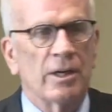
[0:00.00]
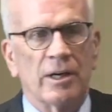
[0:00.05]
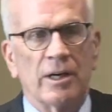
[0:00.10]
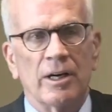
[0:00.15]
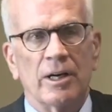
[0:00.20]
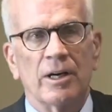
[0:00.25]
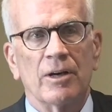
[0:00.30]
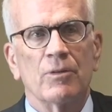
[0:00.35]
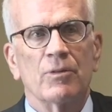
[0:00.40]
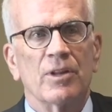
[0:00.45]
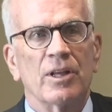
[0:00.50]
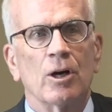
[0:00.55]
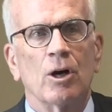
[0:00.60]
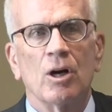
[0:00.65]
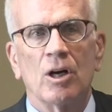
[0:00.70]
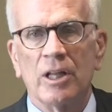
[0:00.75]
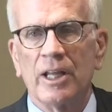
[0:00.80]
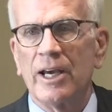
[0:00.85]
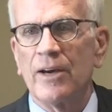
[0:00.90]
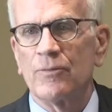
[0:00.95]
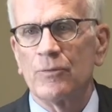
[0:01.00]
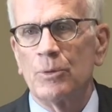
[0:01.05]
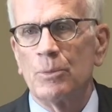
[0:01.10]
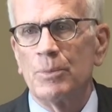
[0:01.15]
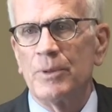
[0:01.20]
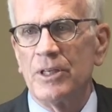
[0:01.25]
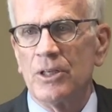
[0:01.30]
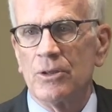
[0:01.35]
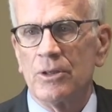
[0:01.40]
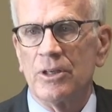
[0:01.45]
Uh, they all have to
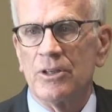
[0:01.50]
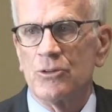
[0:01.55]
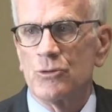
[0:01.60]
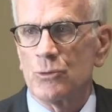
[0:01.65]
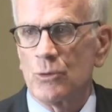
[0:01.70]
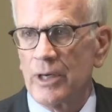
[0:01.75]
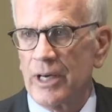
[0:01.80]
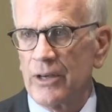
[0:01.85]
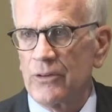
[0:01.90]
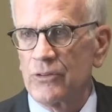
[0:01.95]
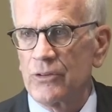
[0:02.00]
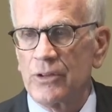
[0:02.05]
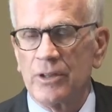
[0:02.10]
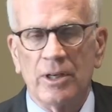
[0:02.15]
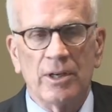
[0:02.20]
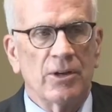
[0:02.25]
be addressed.